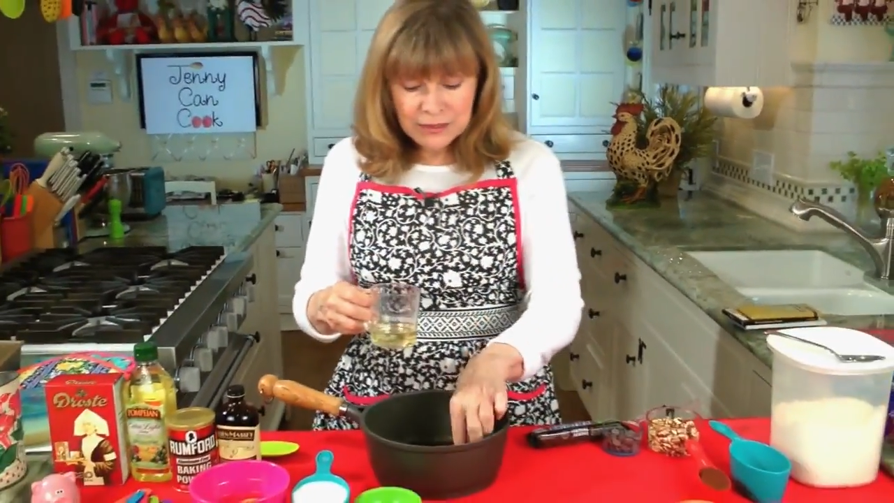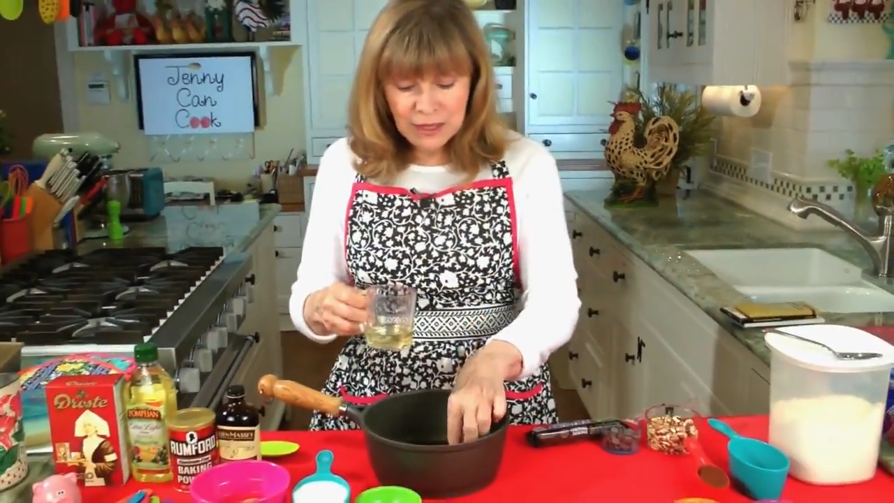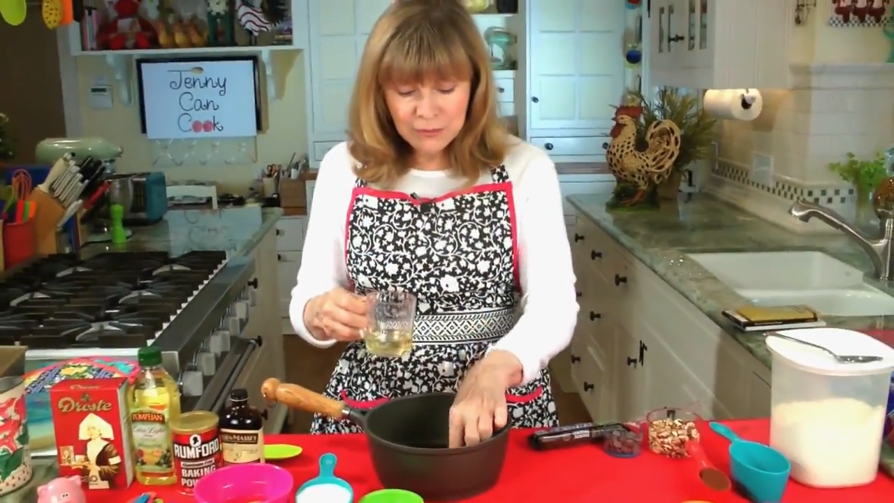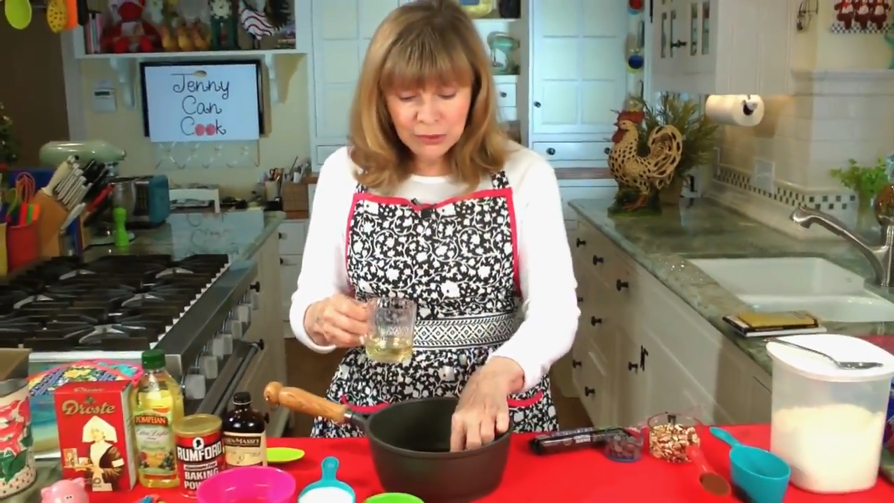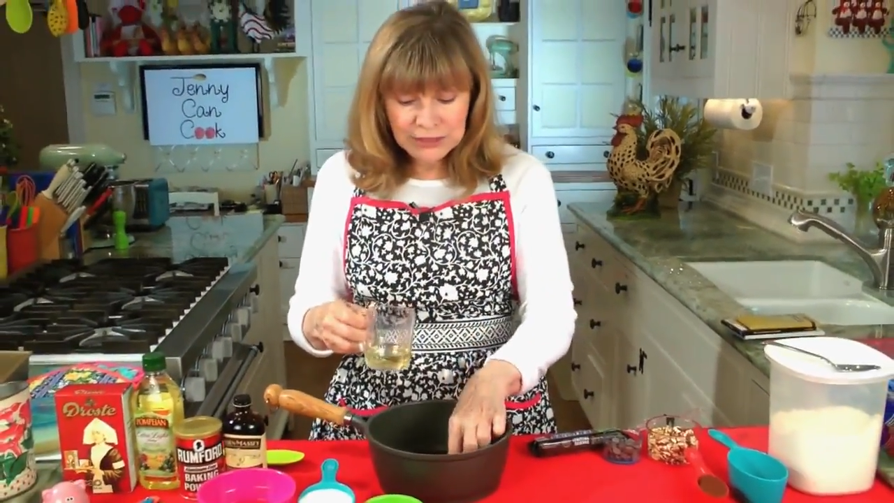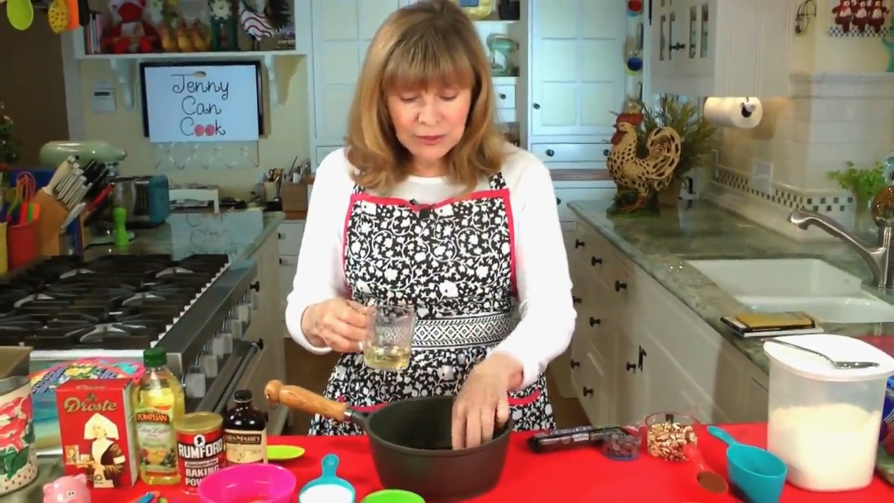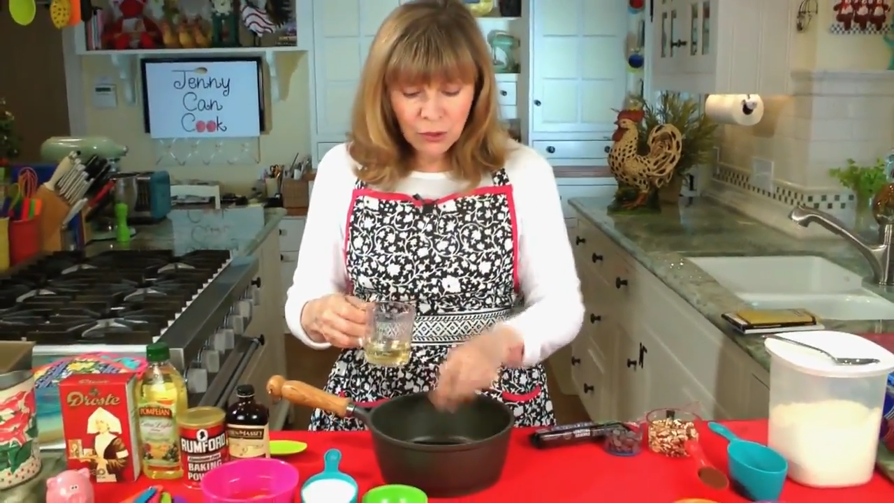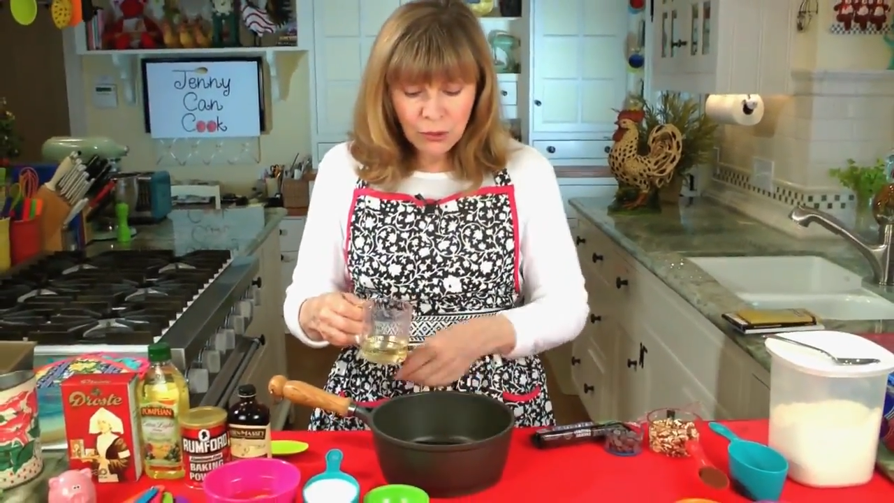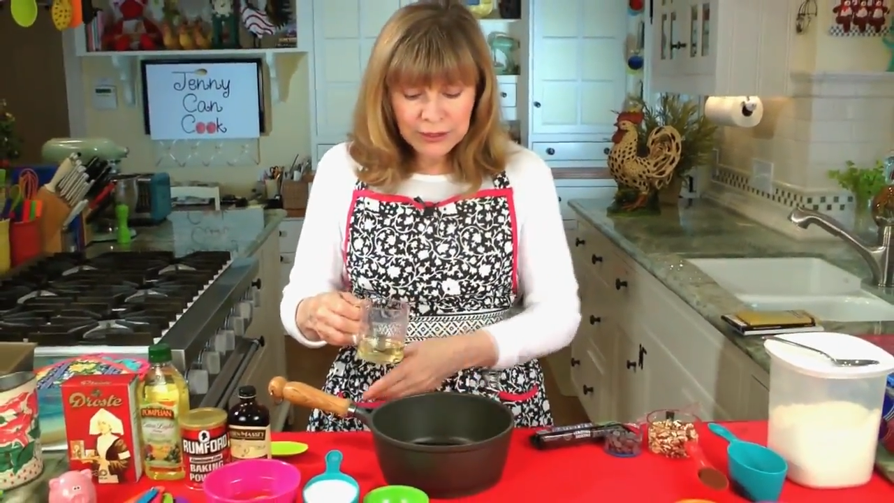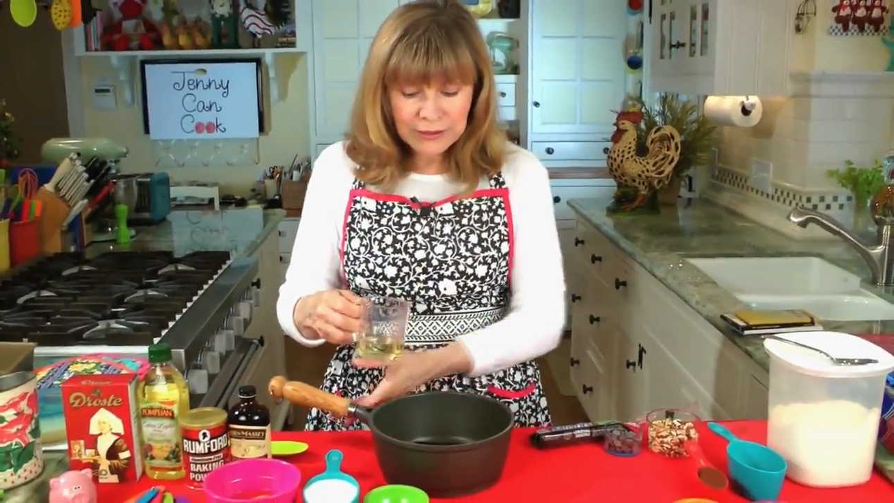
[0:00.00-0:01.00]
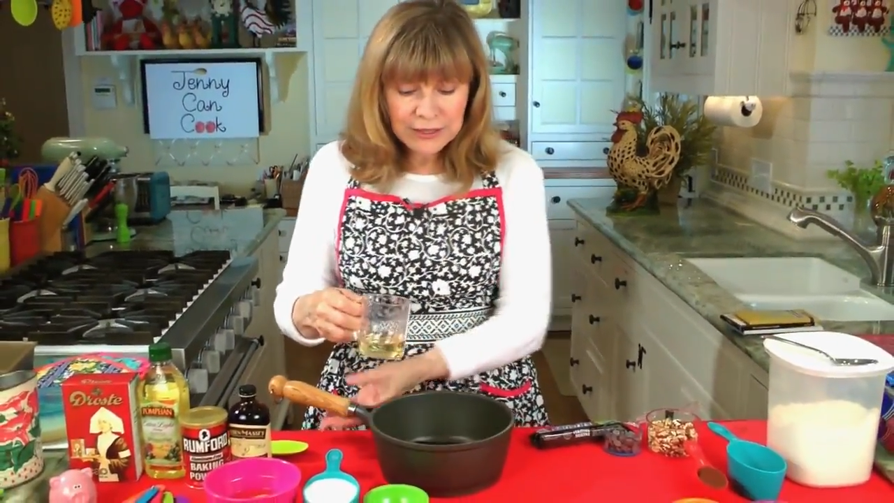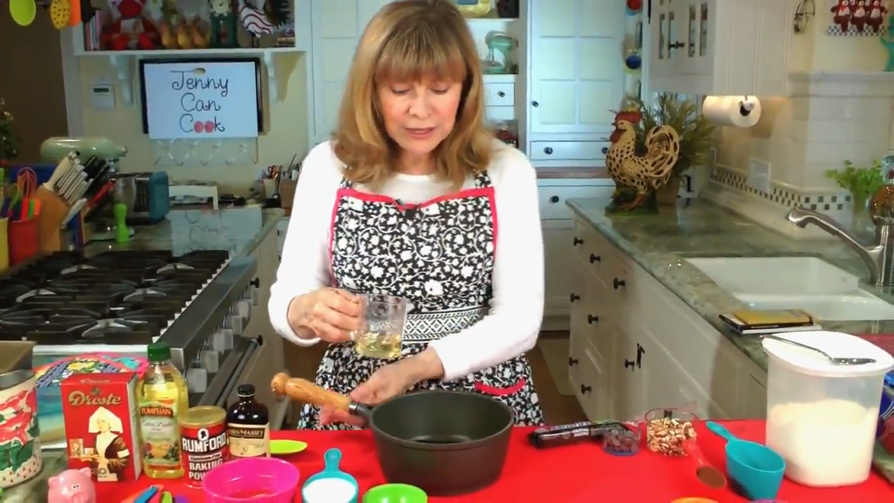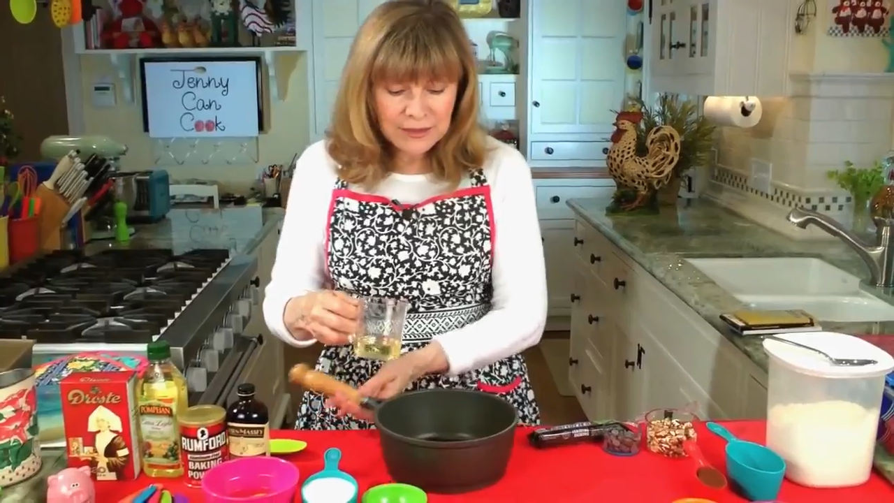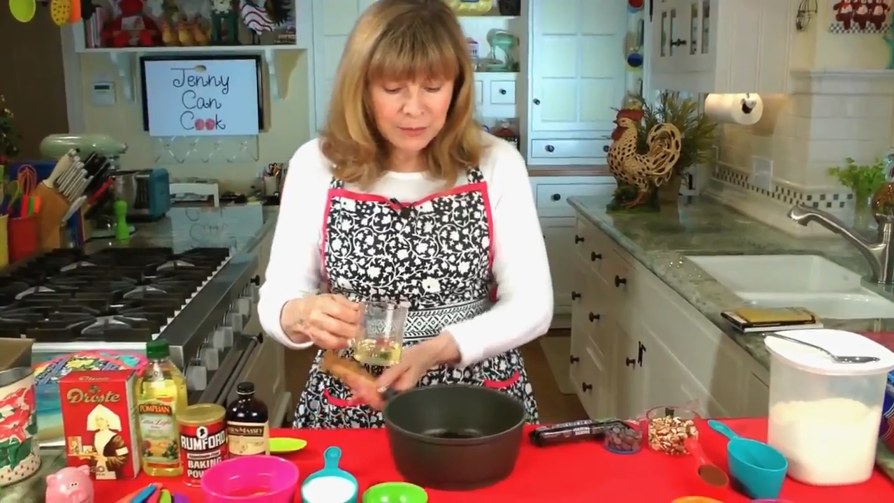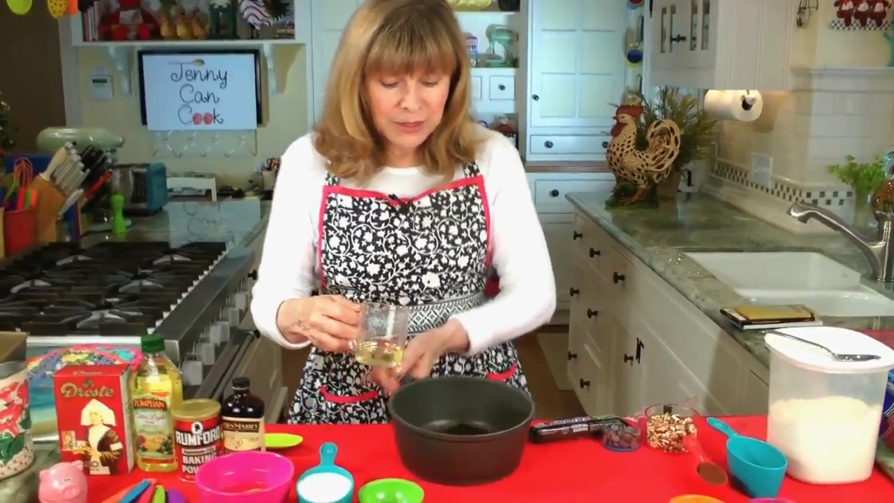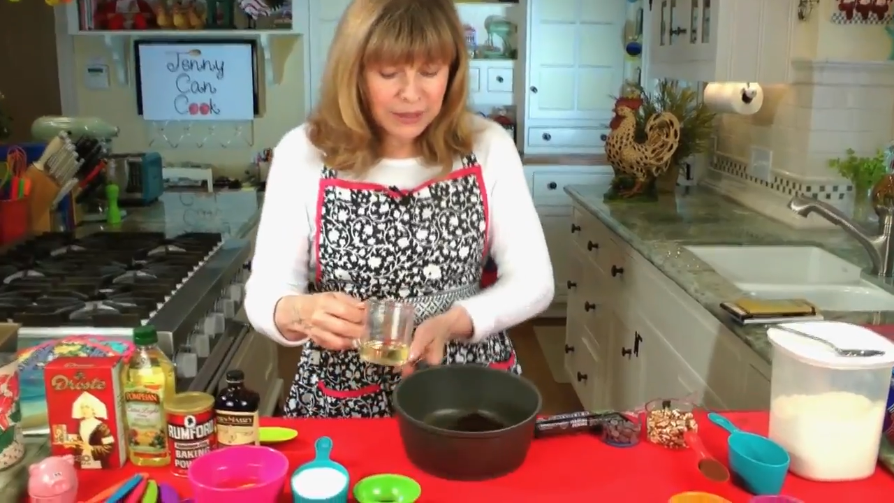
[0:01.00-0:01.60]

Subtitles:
So I'm putting the oil in the